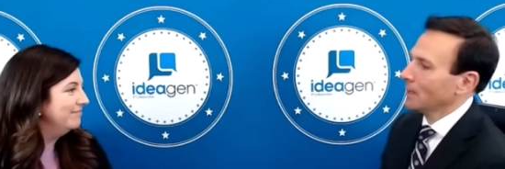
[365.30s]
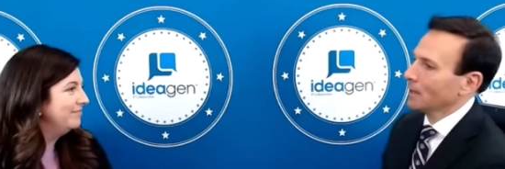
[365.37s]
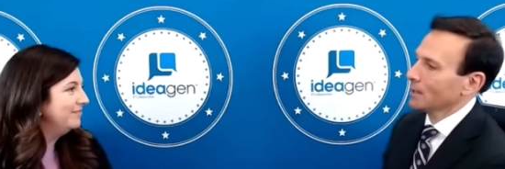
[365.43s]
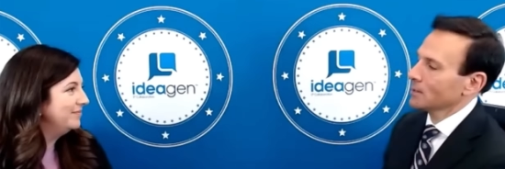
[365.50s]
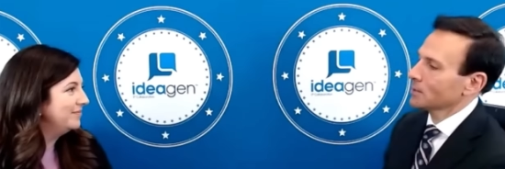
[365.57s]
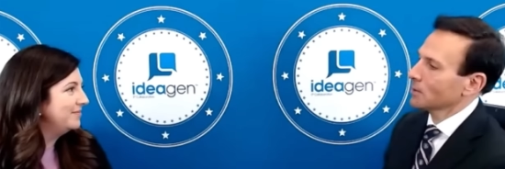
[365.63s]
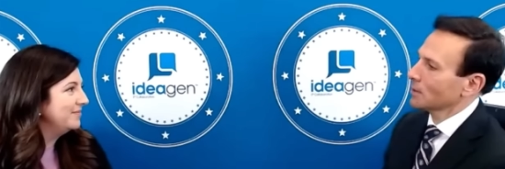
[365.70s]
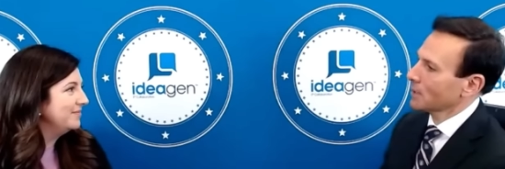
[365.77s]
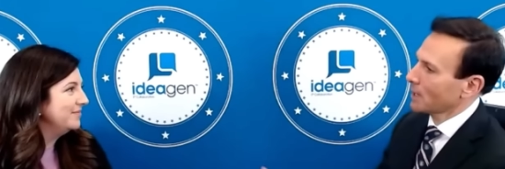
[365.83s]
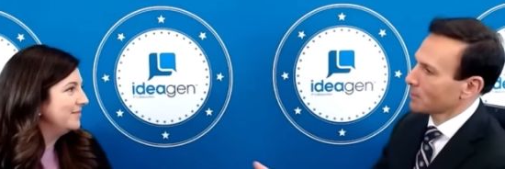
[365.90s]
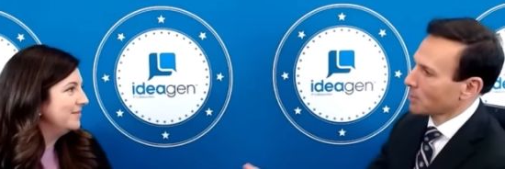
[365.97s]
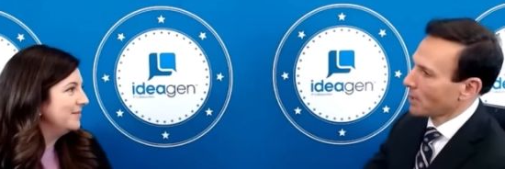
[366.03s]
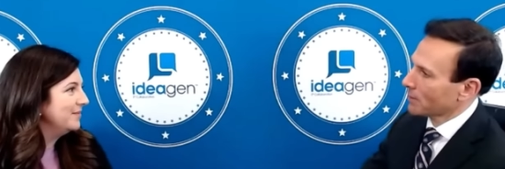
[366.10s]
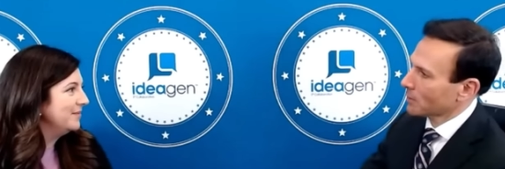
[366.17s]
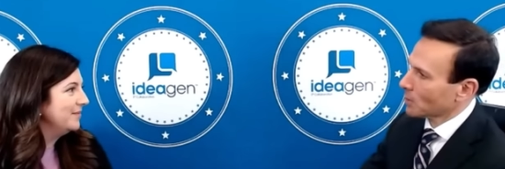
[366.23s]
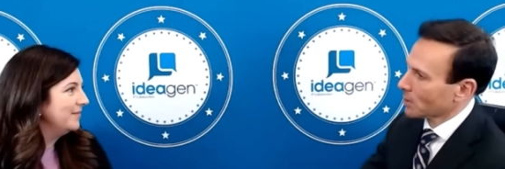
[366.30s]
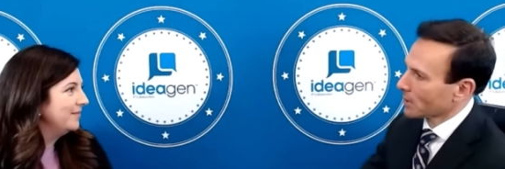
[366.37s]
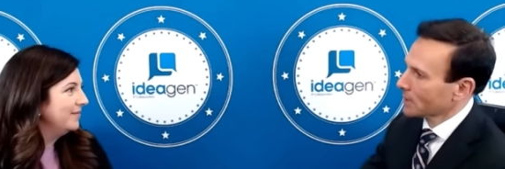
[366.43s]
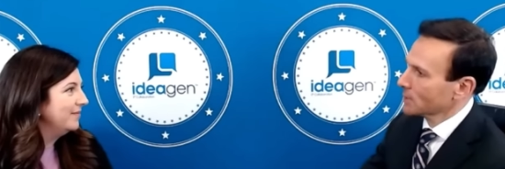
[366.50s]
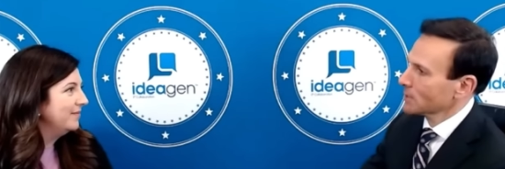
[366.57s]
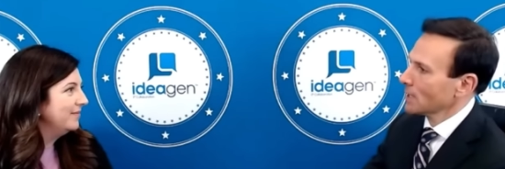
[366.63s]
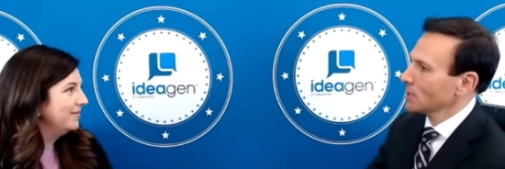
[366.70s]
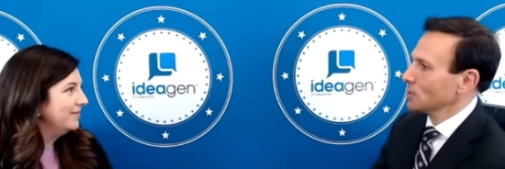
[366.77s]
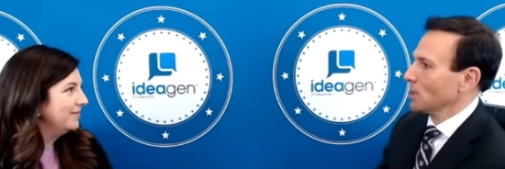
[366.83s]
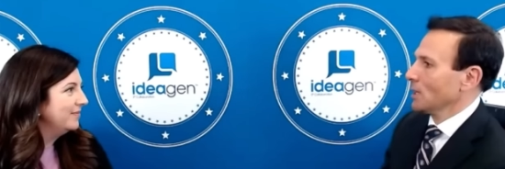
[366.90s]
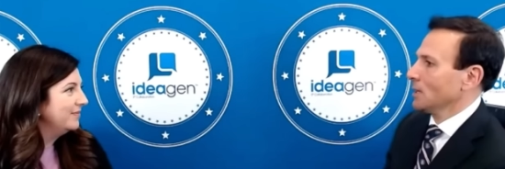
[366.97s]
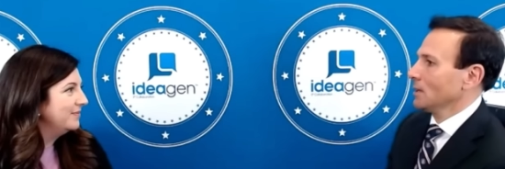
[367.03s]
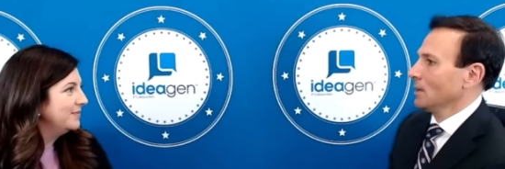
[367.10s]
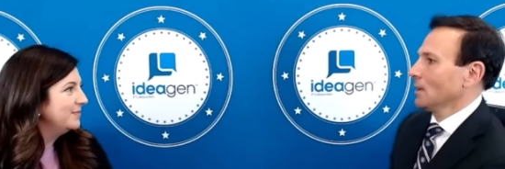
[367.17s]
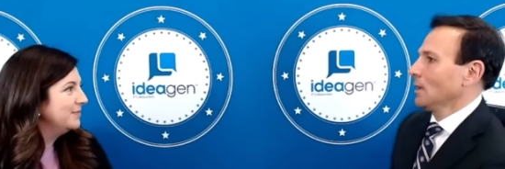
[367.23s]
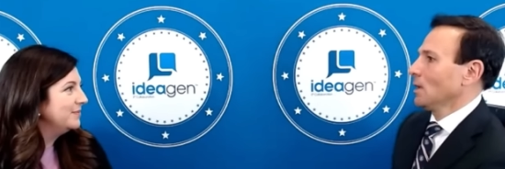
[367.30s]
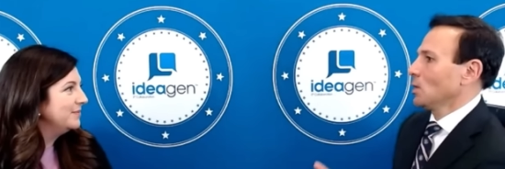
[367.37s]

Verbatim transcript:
Speaker 1: Because you're a nonprofit organization,